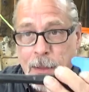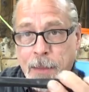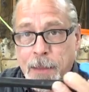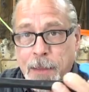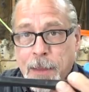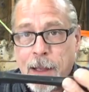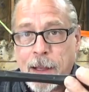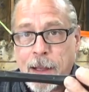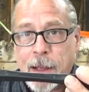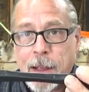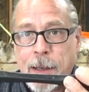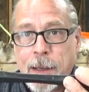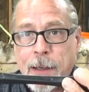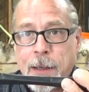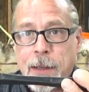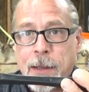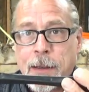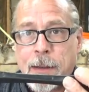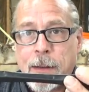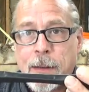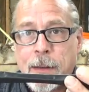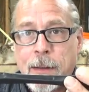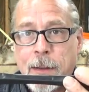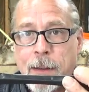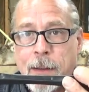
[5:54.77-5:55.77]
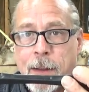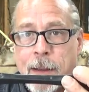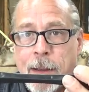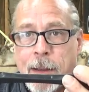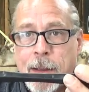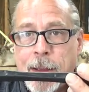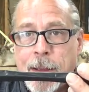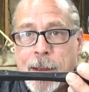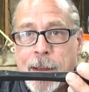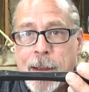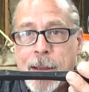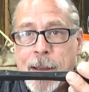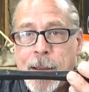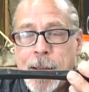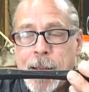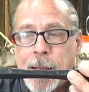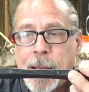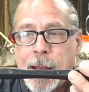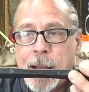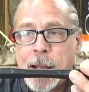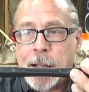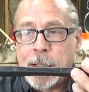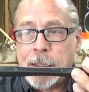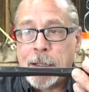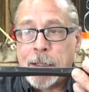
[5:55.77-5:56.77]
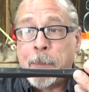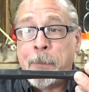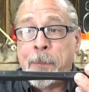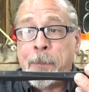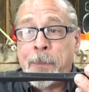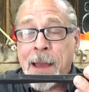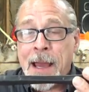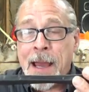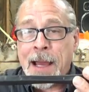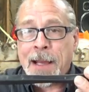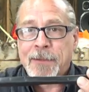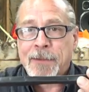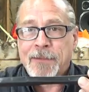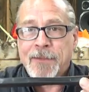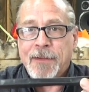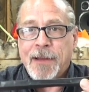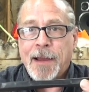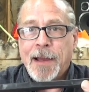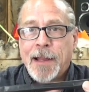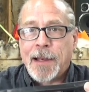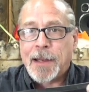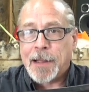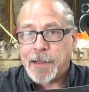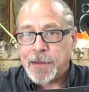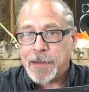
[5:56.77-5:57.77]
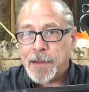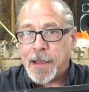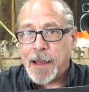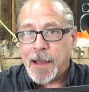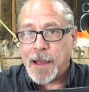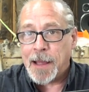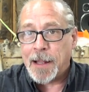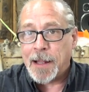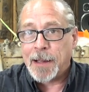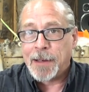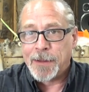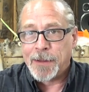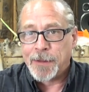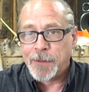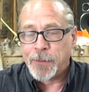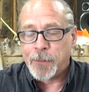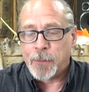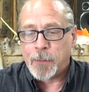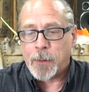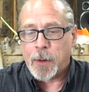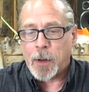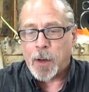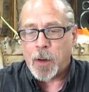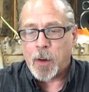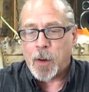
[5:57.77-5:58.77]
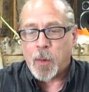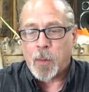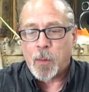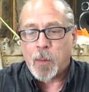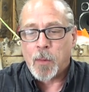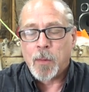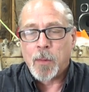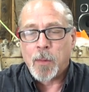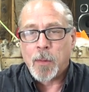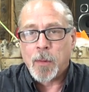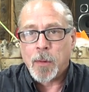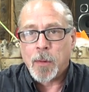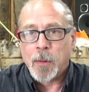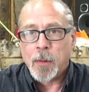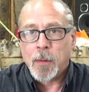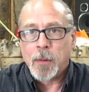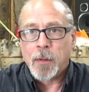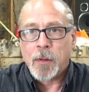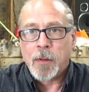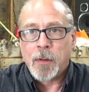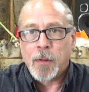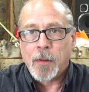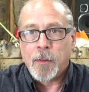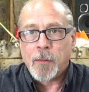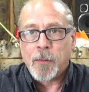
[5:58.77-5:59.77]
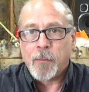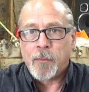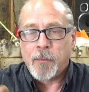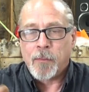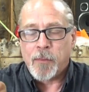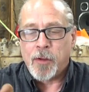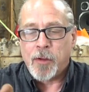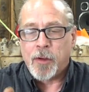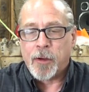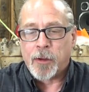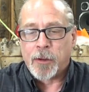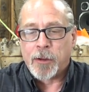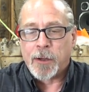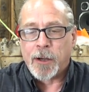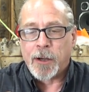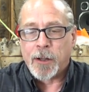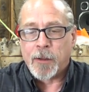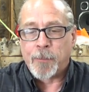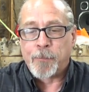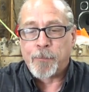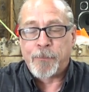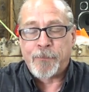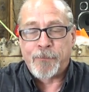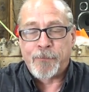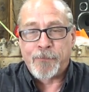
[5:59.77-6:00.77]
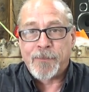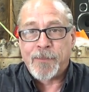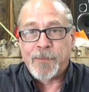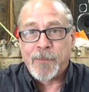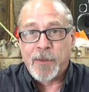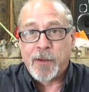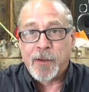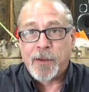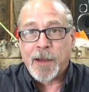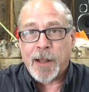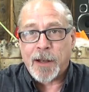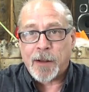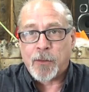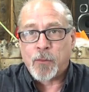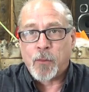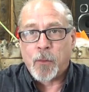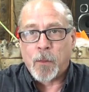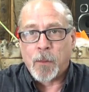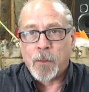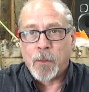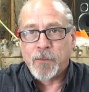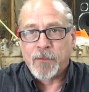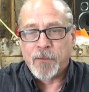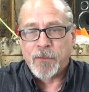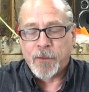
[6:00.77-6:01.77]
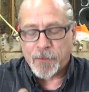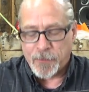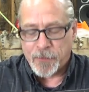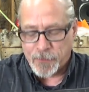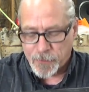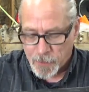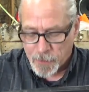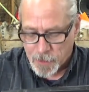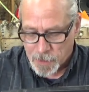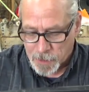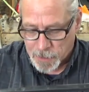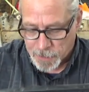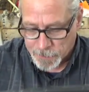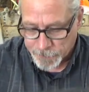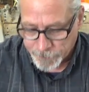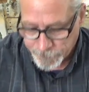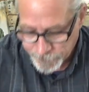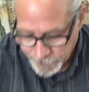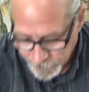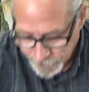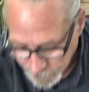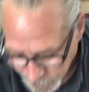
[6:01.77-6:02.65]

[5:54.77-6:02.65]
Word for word: Then on the backside at the end of the row, you're gonna you gotta close this off.